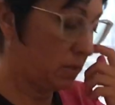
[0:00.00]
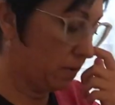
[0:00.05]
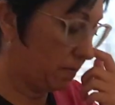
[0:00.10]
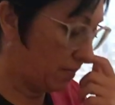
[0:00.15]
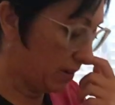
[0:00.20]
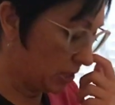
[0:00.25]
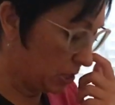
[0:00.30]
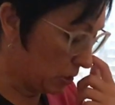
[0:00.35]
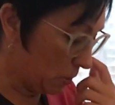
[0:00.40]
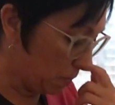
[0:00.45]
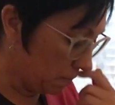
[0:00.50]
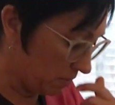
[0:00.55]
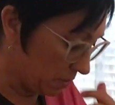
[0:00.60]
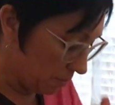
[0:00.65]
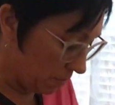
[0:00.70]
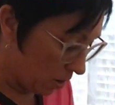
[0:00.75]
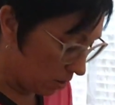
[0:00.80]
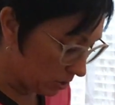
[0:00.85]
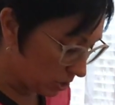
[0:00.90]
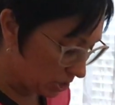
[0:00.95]
so if I show him the
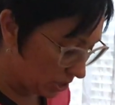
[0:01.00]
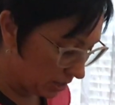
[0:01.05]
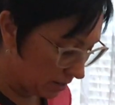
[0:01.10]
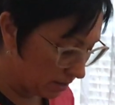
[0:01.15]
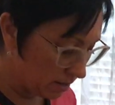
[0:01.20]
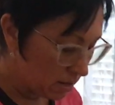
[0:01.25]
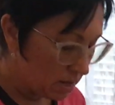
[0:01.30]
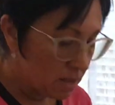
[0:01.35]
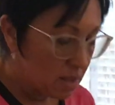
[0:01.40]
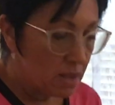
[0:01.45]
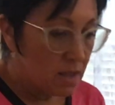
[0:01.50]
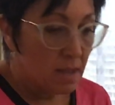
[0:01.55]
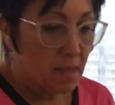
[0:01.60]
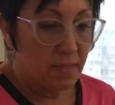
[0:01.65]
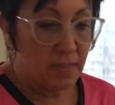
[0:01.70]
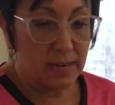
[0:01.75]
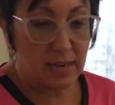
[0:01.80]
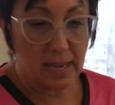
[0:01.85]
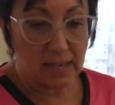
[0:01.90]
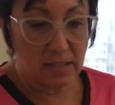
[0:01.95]
motion,
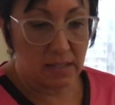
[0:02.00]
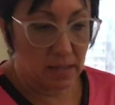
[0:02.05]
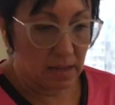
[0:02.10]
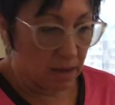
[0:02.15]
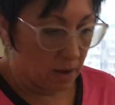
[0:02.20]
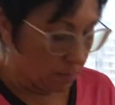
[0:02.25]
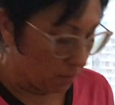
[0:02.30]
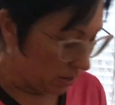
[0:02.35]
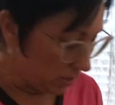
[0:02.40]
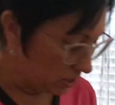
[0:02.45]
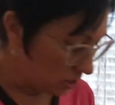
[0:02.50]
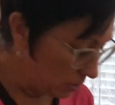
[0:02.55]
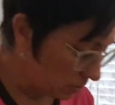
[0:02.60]
the next thing I want